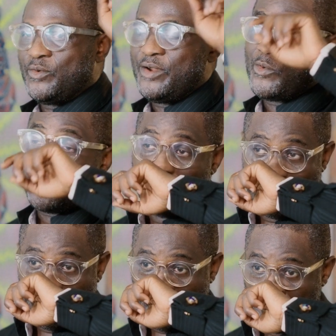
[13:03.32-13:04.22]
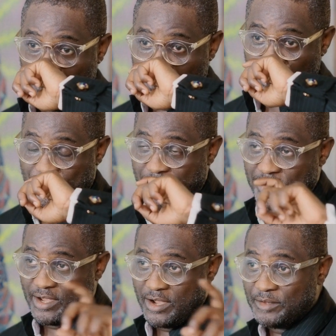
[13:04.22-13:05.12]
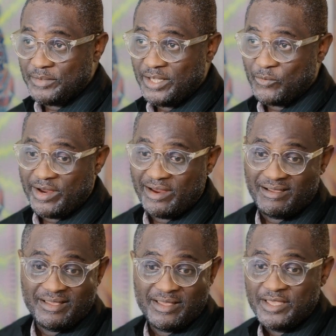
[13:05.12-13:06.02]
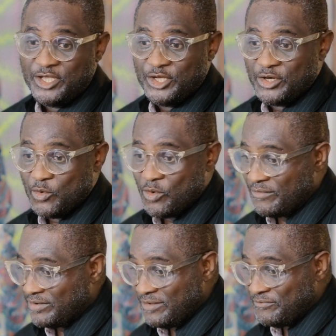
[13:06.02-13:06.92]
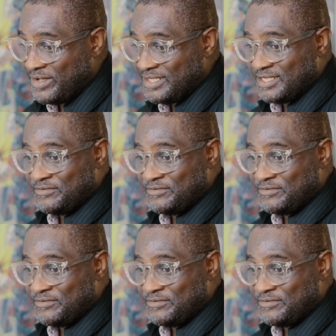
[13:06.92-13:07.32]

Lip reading: when we were in the agrarian economy, where whoever invented